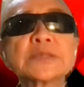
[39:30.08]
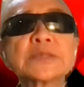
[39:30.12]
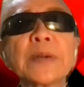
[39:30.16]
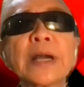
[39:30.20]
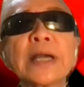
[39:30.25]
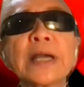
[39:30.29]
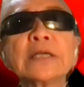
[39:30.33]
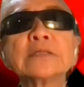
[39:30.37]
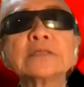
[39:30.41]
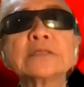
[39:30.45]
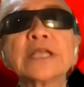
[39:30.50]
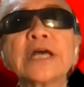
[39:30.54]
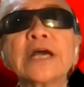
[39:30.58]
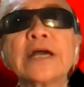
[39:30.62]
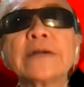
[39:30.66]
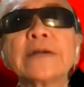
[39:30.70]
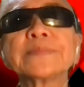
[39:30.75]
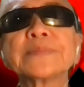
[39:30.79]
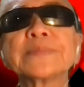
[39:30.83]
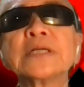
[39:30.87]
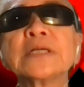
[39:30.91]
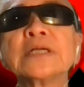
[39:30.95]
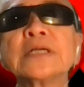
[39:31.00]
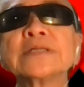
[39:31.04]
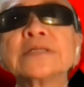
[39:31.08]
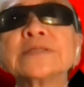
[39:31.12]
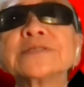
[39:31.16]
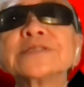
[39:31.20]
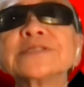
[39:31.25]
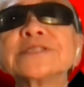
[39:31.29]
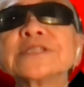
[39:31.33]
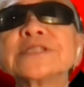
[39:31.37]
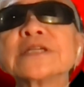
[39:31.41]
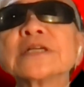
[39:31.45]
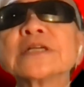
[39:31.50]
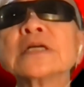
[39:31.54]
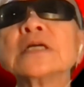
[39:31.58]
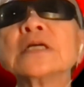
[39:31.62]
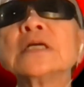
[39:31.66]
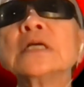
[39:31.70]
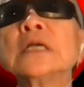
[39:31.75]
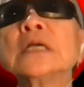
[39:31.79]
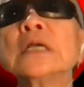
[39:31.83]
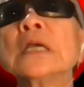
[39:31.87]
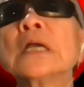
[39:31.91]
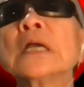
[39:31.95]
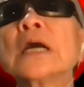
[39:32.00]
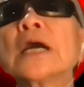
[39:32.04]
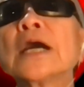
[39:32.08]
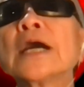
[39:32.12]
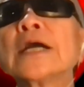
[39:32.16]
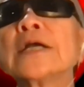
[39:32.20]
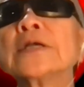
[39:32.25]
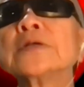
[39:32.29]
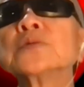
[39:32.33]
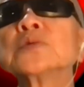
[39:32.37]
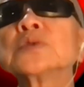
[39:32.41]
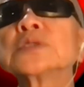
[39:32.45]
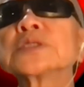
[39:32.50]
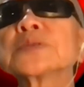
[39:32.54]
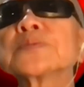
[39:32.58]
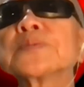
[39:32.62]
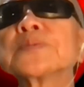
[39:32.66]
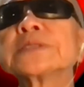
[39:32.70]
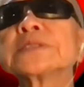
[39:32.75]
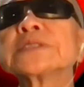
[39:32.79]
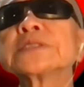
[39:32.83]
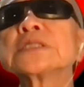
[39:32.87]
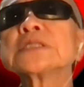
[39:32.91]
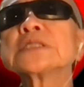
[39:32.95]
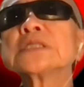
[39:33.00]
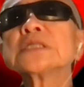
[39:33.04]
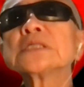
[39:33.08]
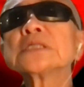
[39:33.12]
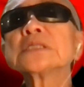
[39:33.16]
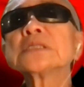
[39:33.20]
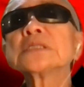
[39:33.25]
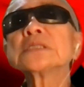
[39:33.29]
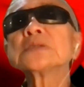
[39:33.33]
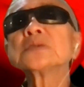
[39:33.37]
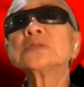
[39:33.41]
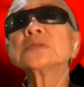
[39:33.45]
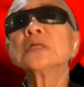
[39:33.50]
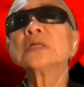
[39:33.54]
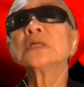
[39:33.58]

biolab, and I was particularly